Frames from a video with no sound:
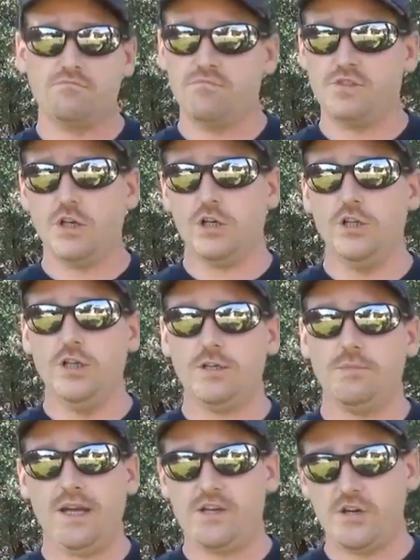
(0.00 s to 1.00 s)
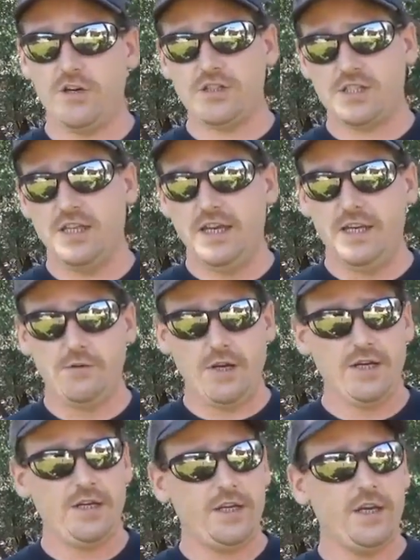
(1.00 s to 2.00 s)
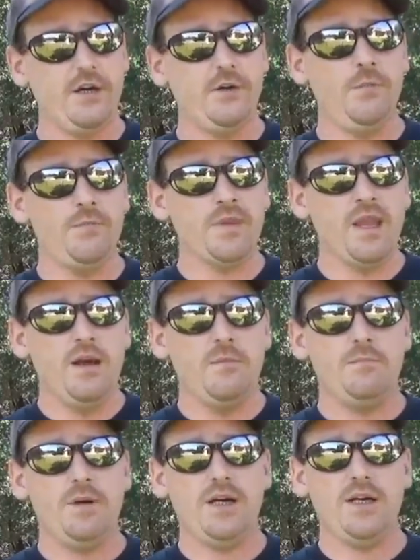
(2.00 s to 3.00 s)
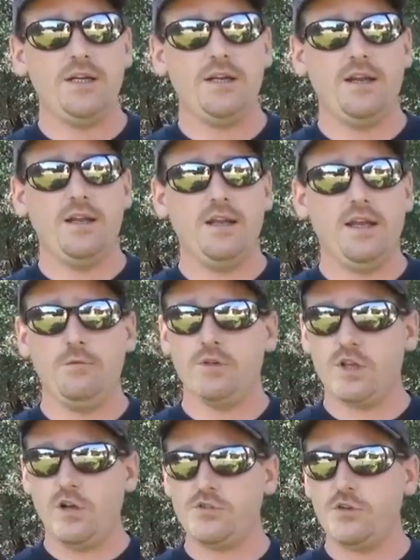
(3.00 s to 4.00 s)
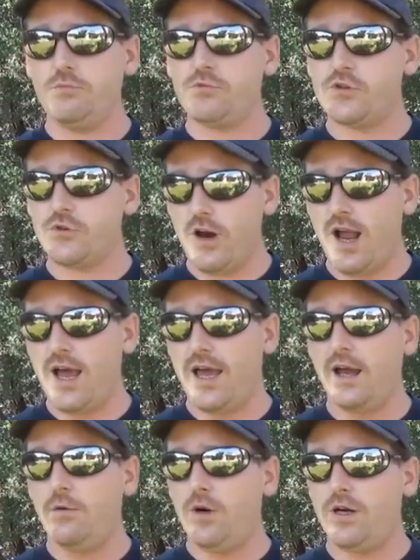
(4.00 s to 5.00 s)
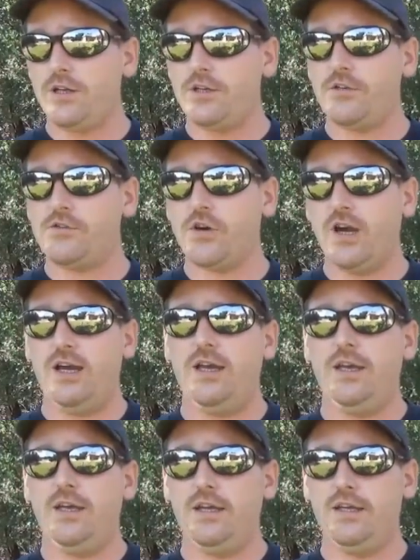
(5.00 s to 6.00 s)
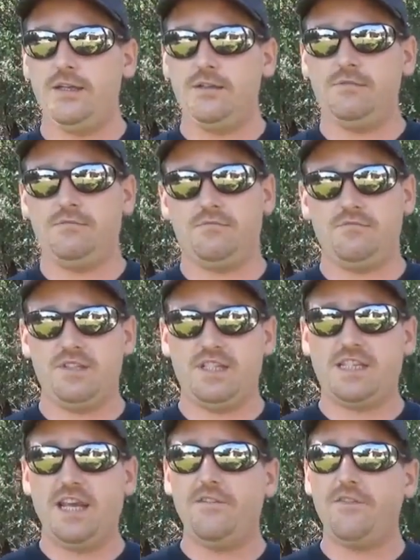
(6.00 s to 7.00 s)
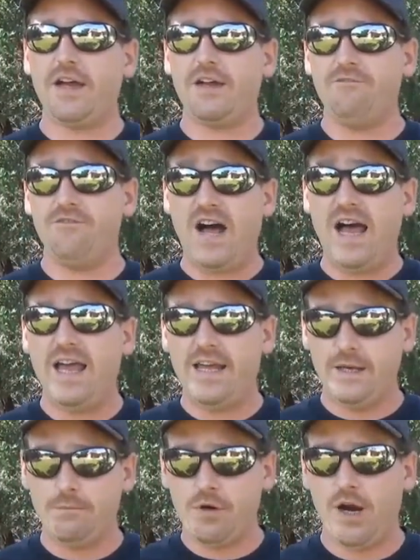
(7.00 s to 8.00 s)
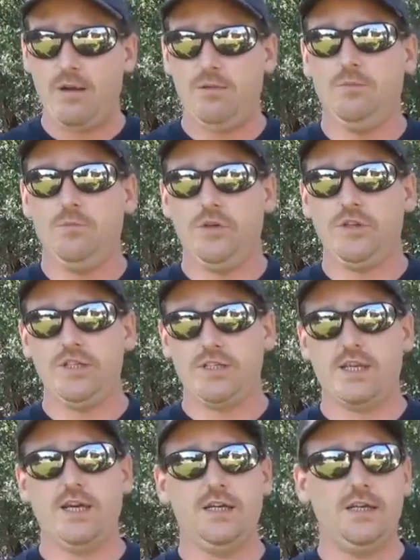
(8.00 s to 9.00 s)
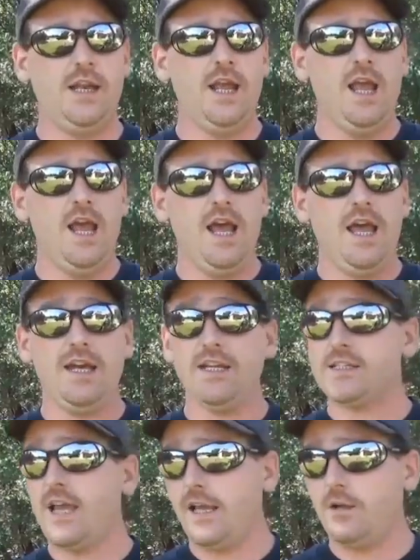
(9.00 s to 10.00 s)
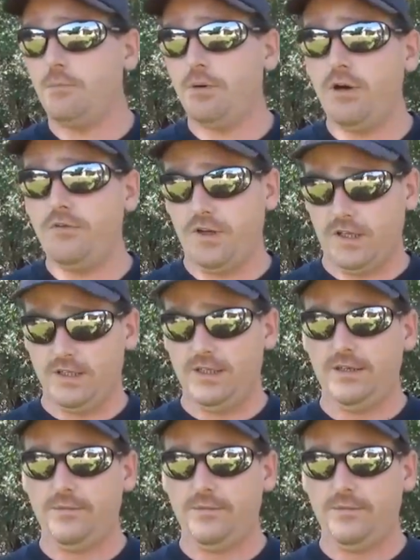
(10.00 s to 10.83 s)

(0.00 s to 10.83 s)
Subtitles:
Took a look, make sure it's clean, ready to go. But it was also dry. I wanted to try and see if I could find a problem with this gun. And it cycled perfectly.